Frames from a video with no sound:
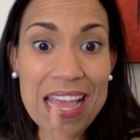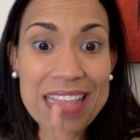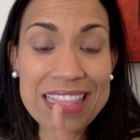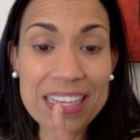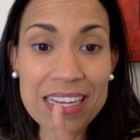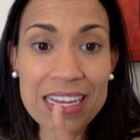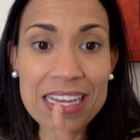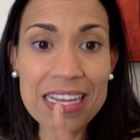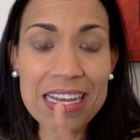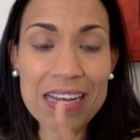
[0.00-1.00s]

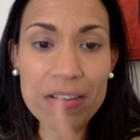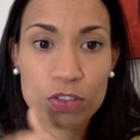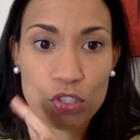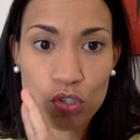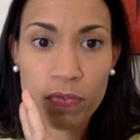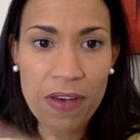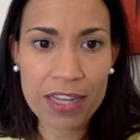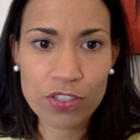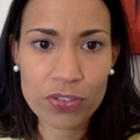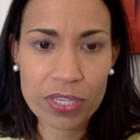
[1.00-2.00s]
the two
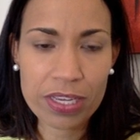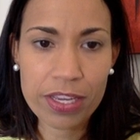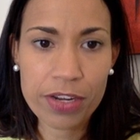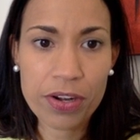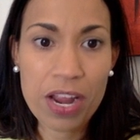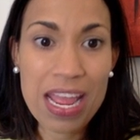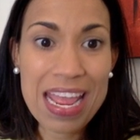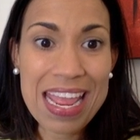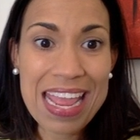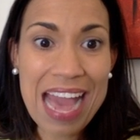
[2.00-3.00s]
factors in here.
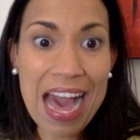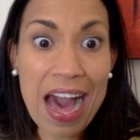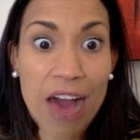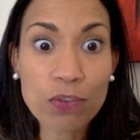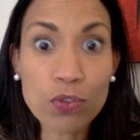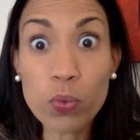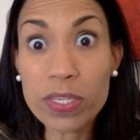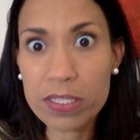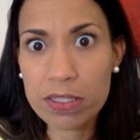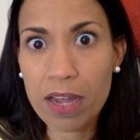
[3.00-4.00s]
How do we
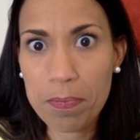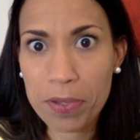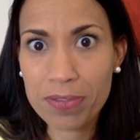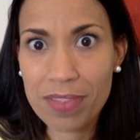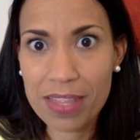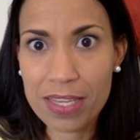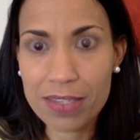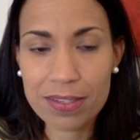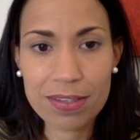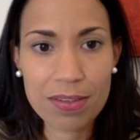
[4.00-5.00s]
stop
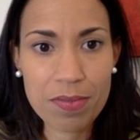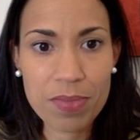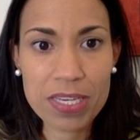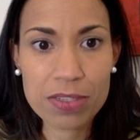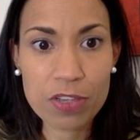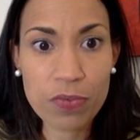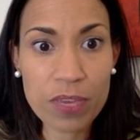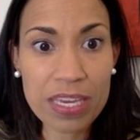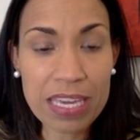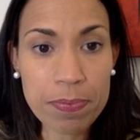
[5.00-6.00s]
this? Because if
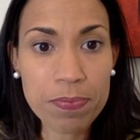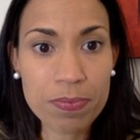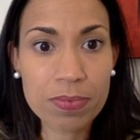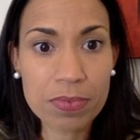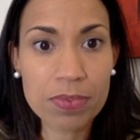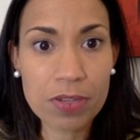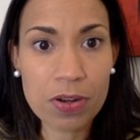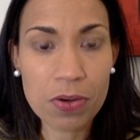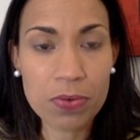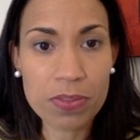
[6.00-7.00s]
we keep,
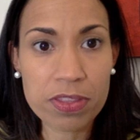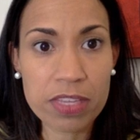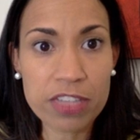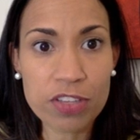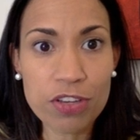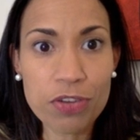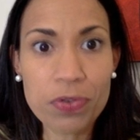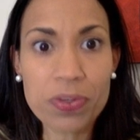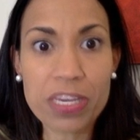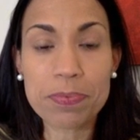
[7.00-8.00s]
if this
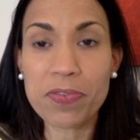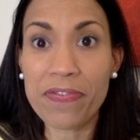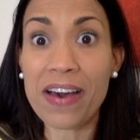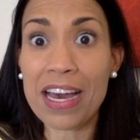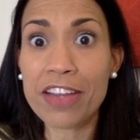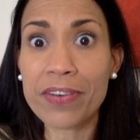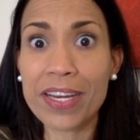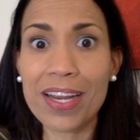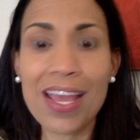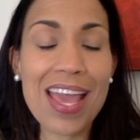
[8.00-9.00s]
neuron keeps
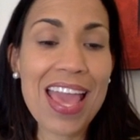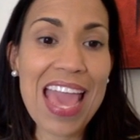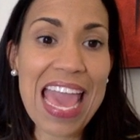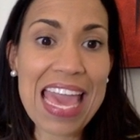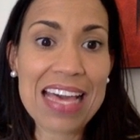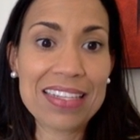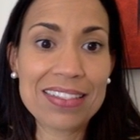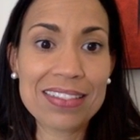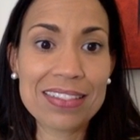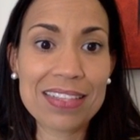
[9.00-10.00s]
firing
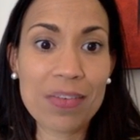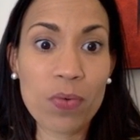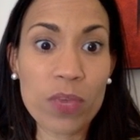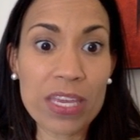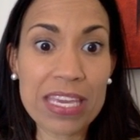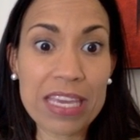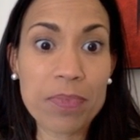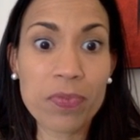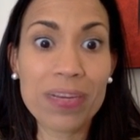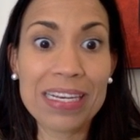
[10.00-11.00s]
and we
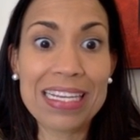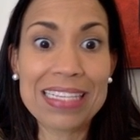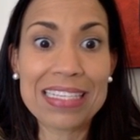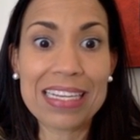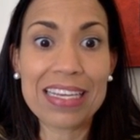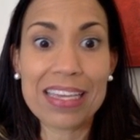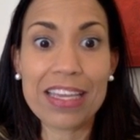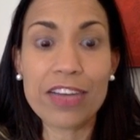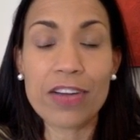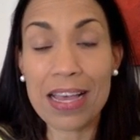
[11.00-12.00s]
keep releasing in
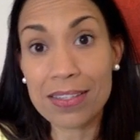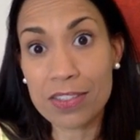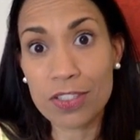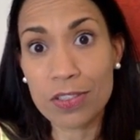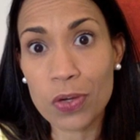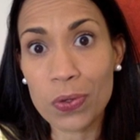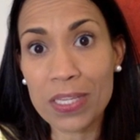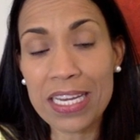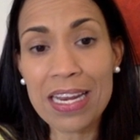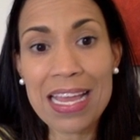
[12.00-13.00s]
here
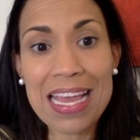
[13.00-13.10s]
acetylcholine,